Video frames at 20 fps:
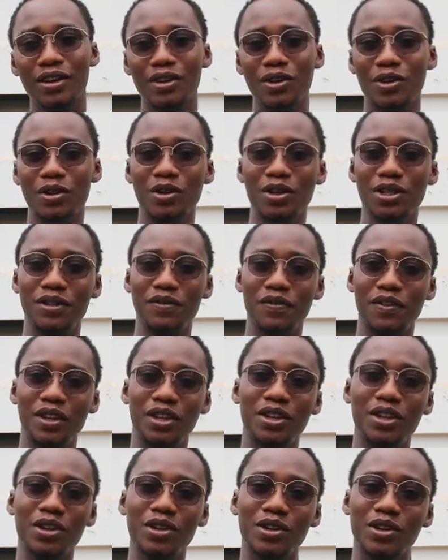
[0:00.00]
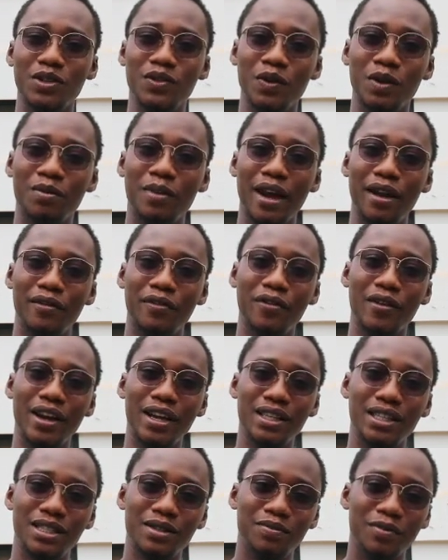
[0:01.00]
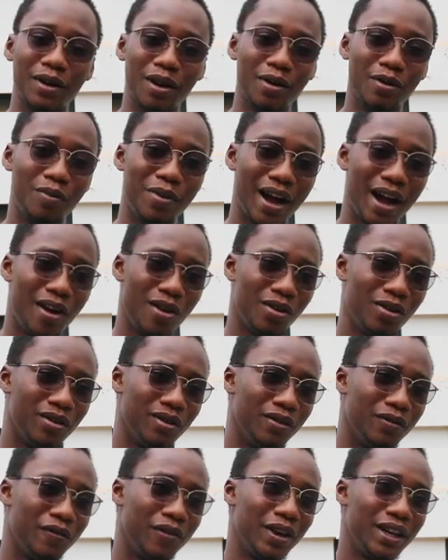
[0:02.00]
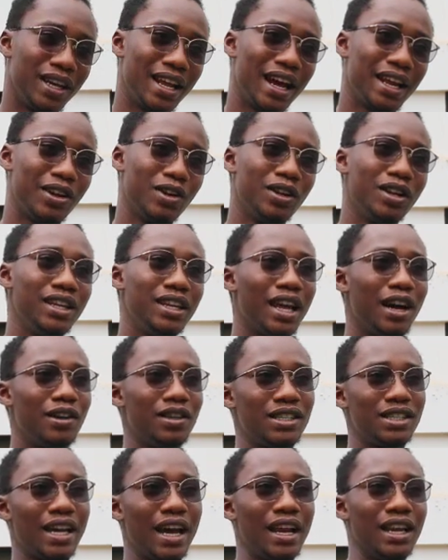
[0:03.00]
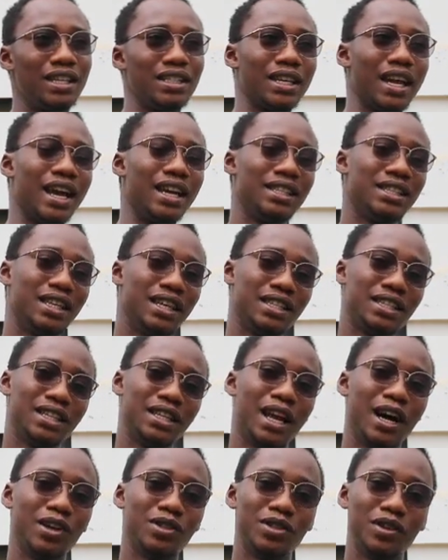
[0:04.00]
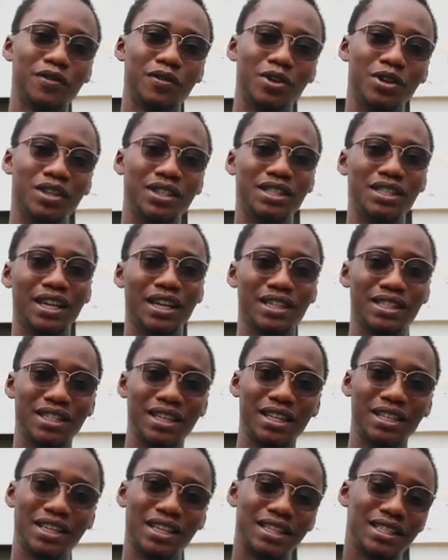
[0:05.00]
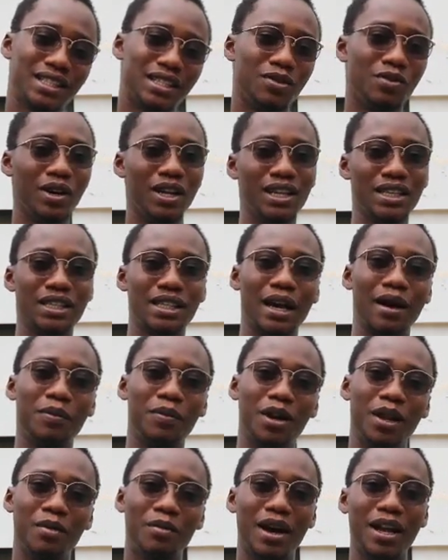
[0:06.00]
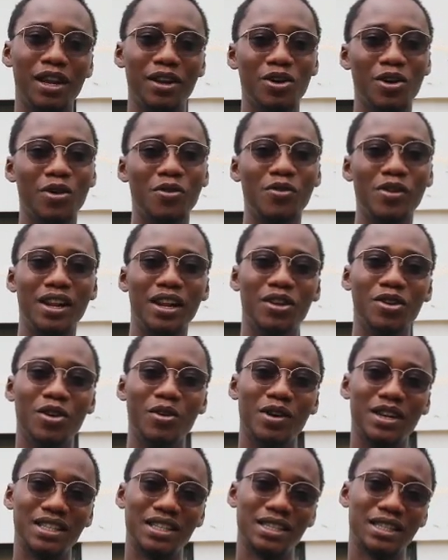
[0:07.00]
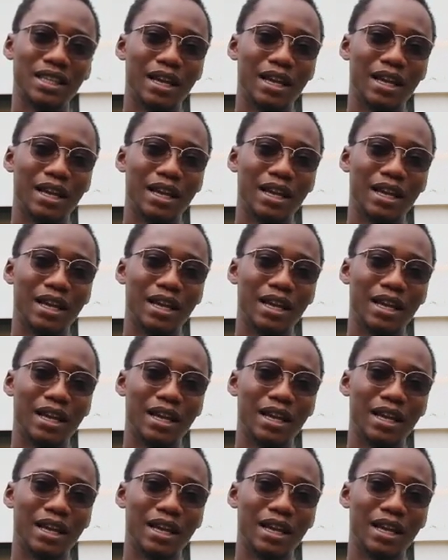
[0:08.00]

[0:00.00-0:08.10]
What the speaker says: those videos with my friends. But for that, the only downside is that it takes it out of context. They just see what is happening, but they don't really know what is